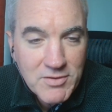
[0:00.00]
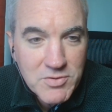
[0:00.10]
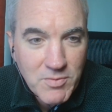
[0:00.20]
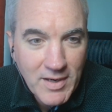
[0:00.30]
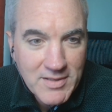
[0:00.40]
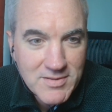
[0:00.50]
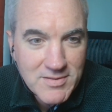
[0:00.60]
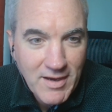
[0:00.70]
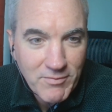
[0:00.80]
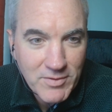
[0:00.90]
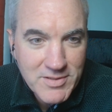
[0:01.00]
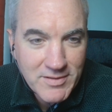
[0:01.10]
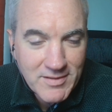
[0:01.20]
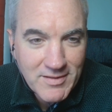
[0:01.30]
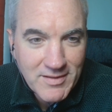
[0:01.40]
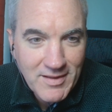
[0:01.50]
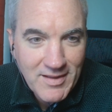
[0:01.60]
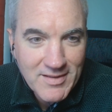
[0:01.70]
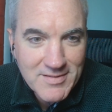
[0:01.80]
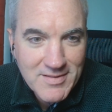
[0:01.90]
interest rates have risen
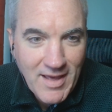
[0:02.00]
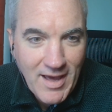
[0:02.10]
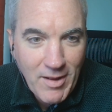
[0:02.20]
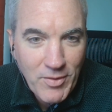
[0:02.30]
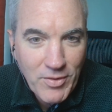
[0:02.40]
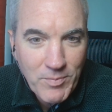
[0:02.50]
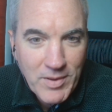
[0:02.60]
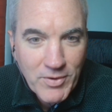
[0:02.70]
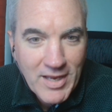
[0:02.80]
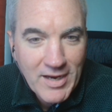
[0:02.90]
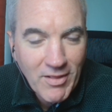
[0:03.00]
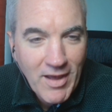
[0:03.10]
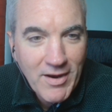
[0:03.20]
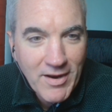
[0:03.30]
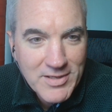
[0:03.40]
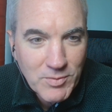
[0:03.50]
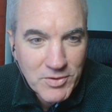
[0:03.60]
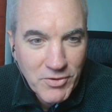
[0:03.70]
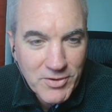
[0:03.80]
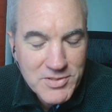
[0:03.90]
is that people are getting a lot nicer
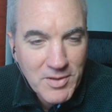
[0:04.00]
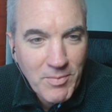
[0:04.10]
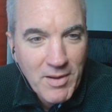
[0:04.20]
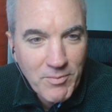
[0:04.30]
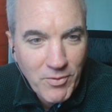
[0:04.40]
returns on their bond